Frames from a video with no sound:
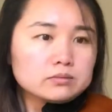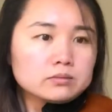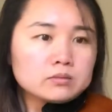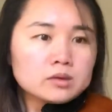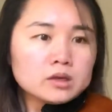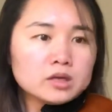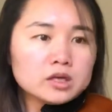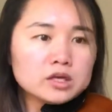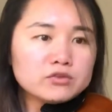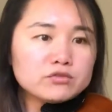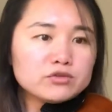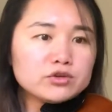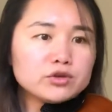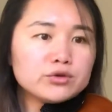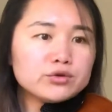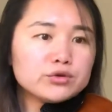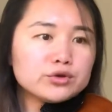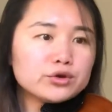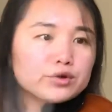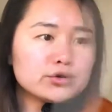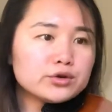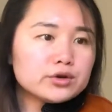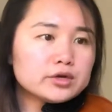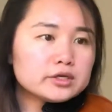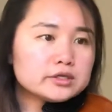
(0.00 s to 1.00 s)
If you
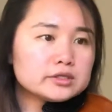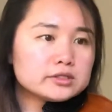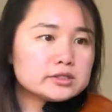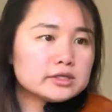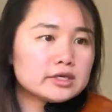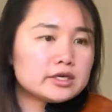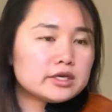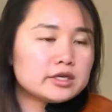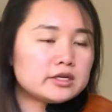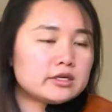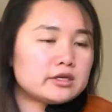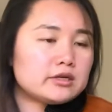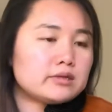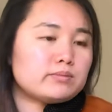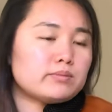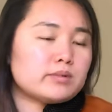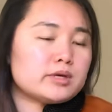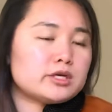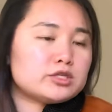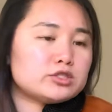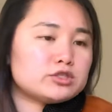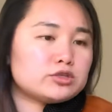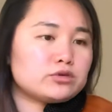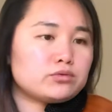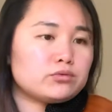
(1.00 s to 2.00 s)
notice in
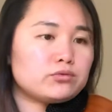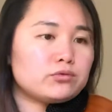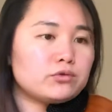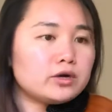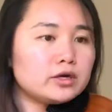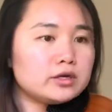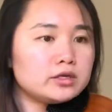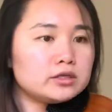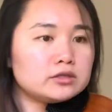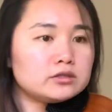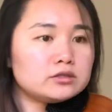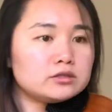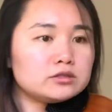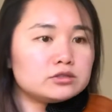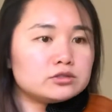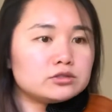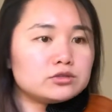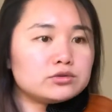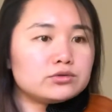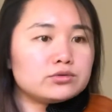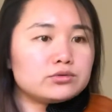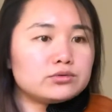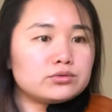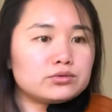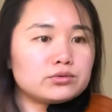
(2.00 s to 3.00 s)
measure 1,
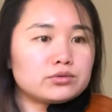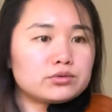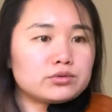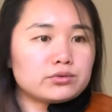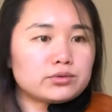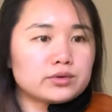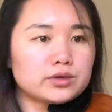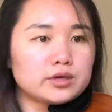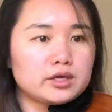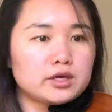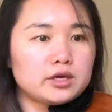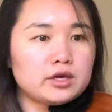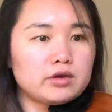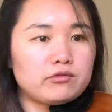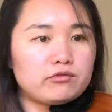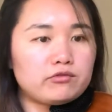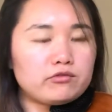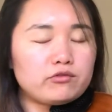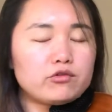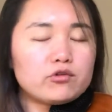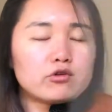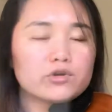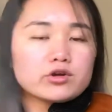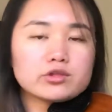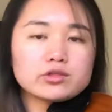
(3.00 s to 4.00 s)
2, 3,
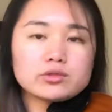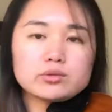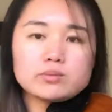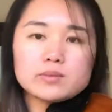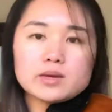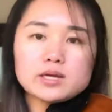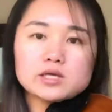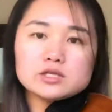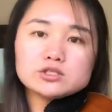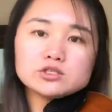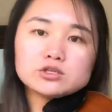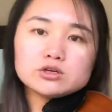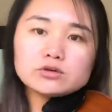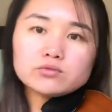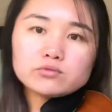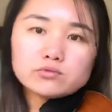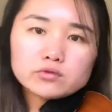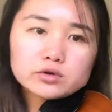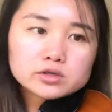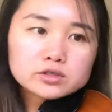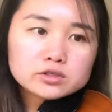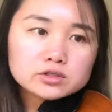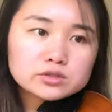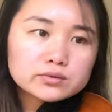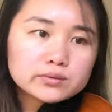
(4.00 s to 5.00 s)
4th measure,
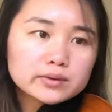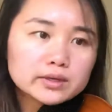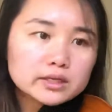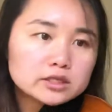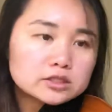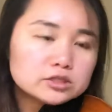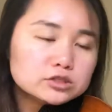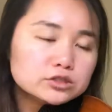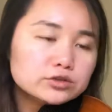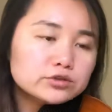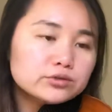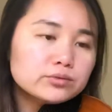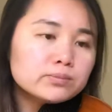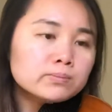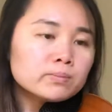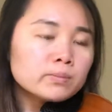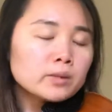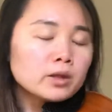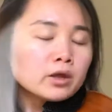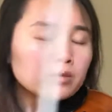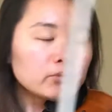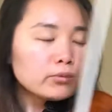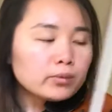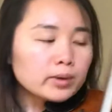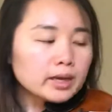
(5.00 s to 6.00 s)
122,
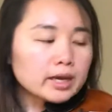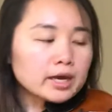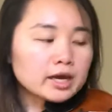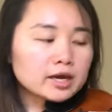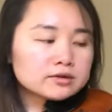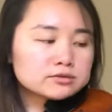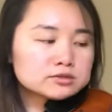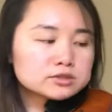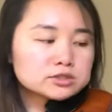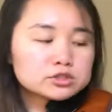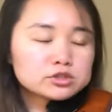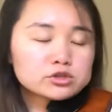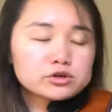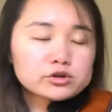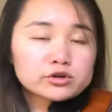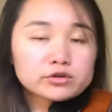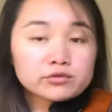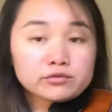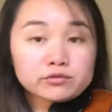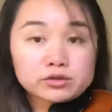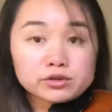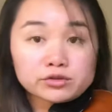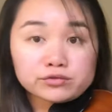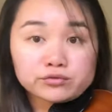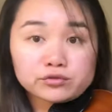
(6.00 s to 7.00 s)
we have slur
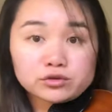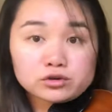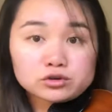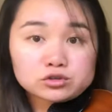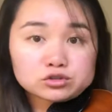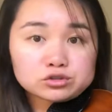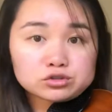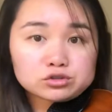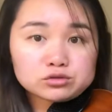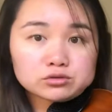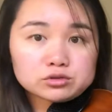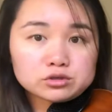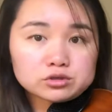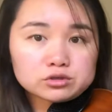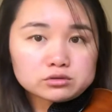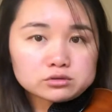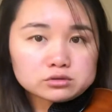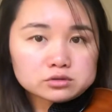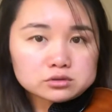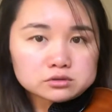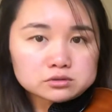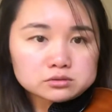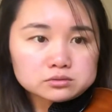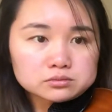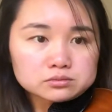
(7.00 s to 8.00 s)
for the first 2
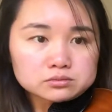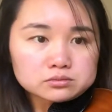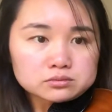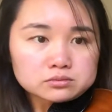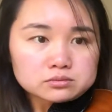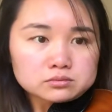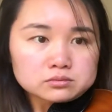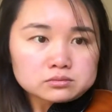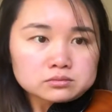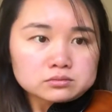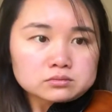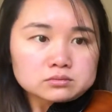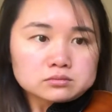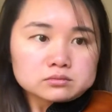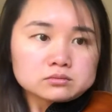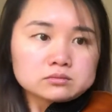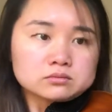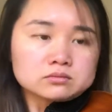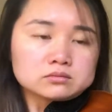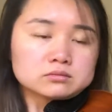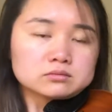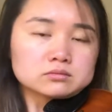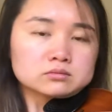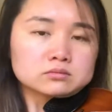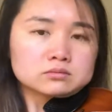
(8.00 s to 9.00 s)
notes,
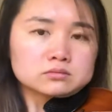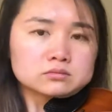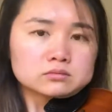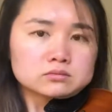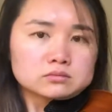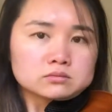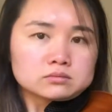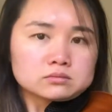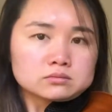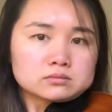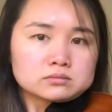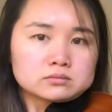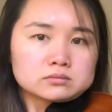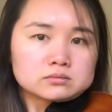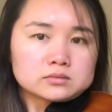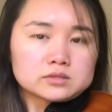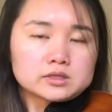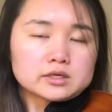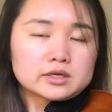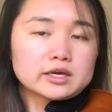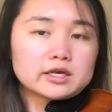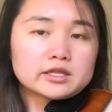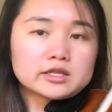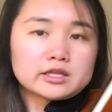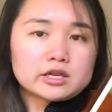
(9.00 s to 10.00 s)

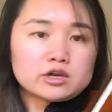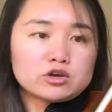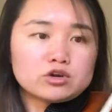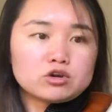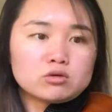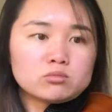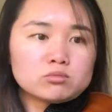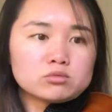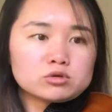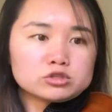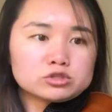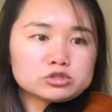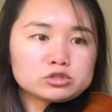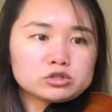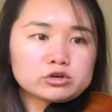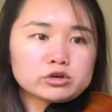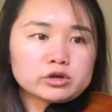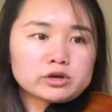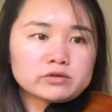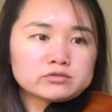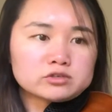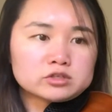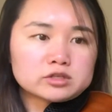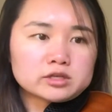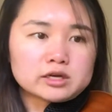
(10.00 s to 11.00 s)
and then no more slur
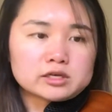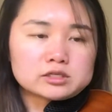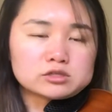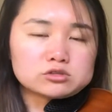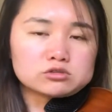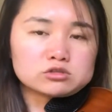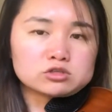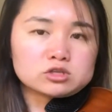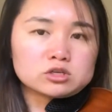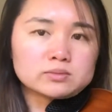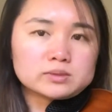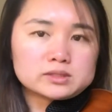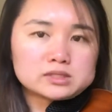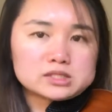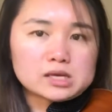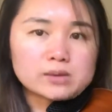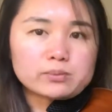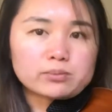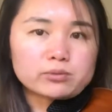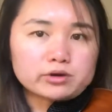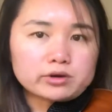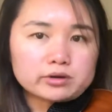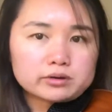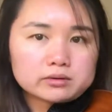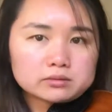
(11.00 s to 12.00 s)
after that, so it's going to be
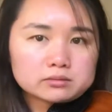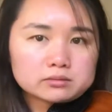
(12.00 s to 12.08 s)
separate.